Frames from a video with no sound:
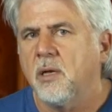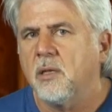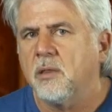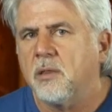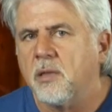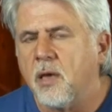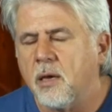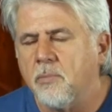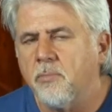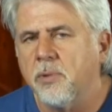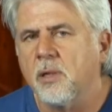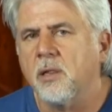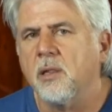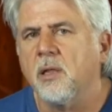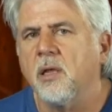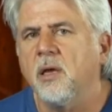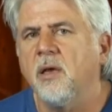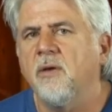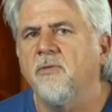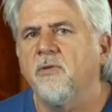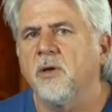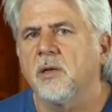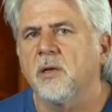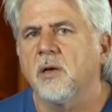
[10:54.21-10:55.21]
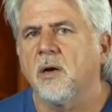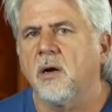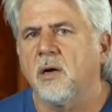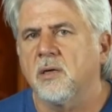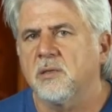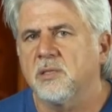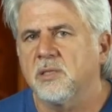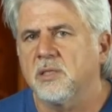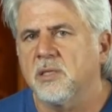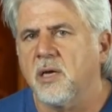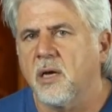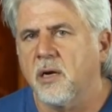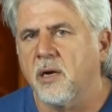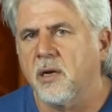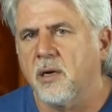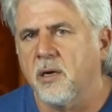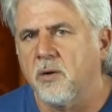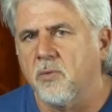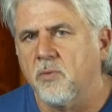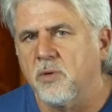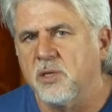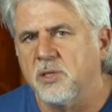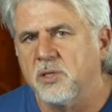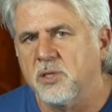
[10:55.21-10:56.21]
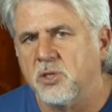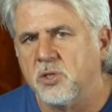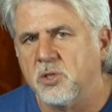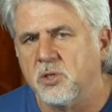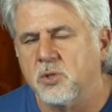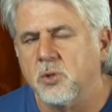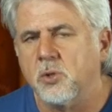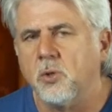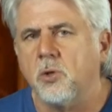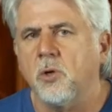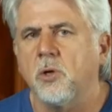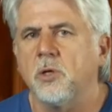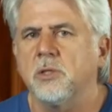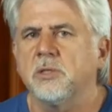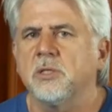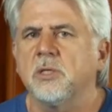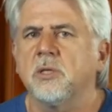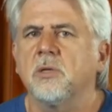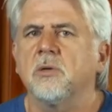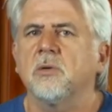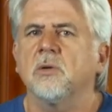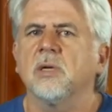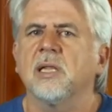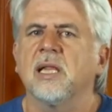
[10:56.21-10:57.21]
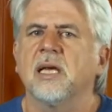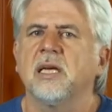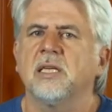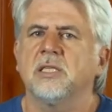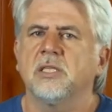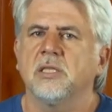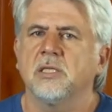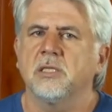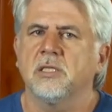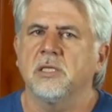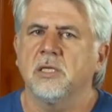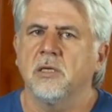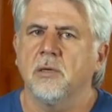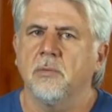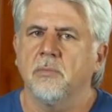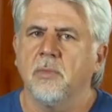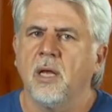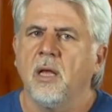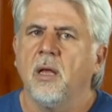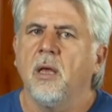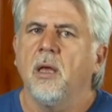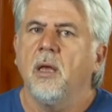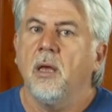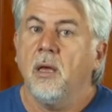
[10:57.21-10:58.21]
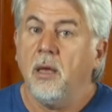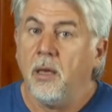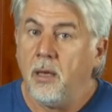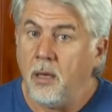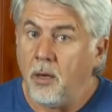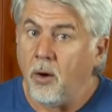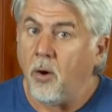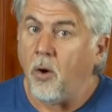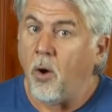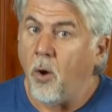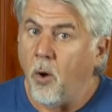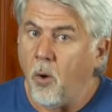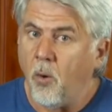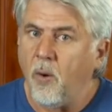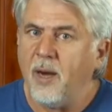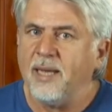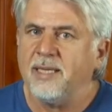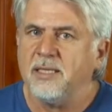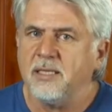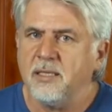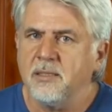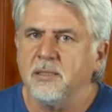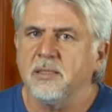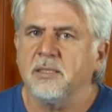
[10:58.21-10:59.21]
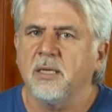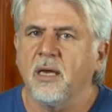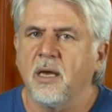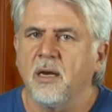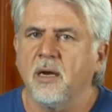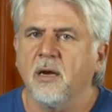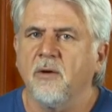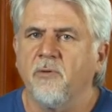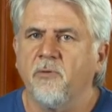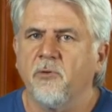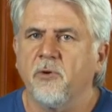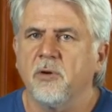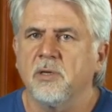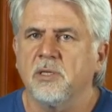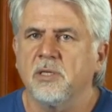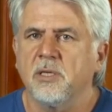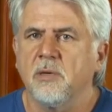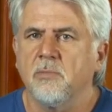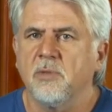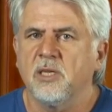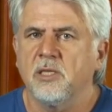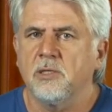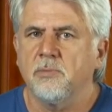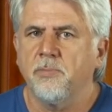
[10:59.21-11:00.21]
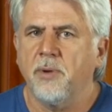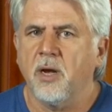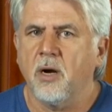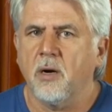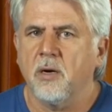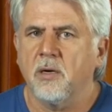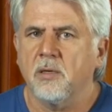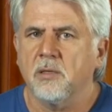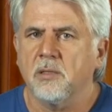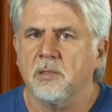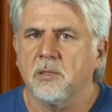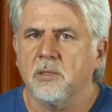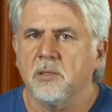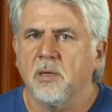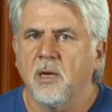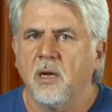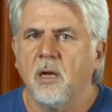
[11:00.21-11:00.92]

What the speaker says: They believe in God's Son and are restored to the relationship he always intended for his image bearers.